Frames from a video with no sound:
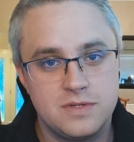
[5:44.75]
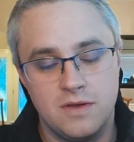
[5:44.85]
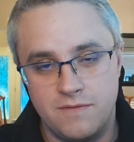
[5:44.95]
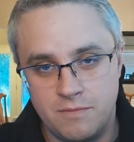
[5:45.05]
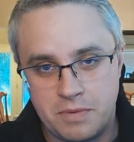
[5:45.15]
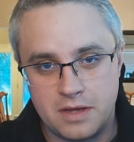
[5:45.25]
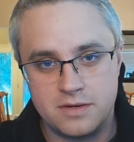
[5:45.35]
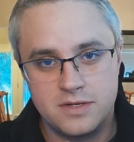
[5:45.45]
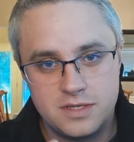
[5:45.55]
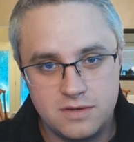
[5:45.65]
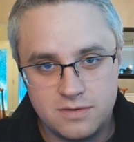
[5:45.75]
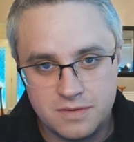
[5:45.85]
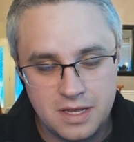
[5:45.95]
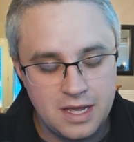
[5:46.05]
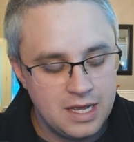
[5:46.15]
so if it bothers
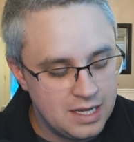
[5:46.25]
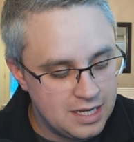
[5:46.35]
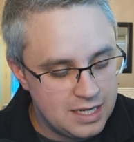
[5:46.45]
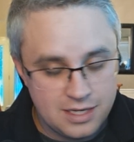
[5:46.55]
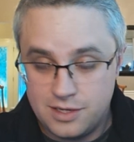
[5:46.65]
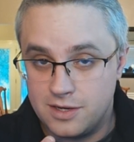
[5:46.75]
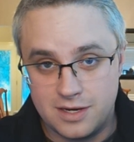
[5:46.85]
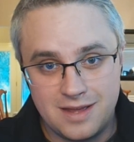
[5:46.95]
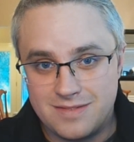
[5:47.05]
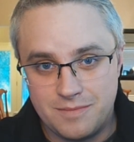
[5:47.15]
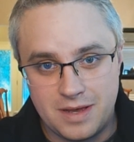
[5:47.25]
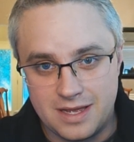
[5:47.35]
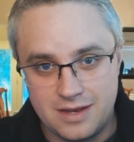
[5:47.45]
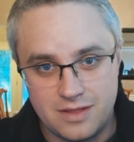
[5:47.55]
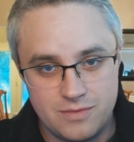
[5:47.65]
you, you're going to have to
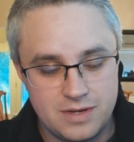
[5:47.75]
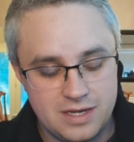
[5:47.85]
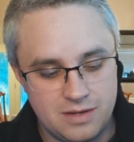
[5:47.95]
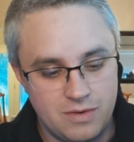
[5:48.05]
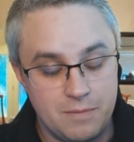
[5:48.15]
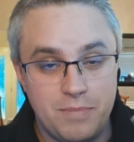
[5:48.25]
buy another one anyway.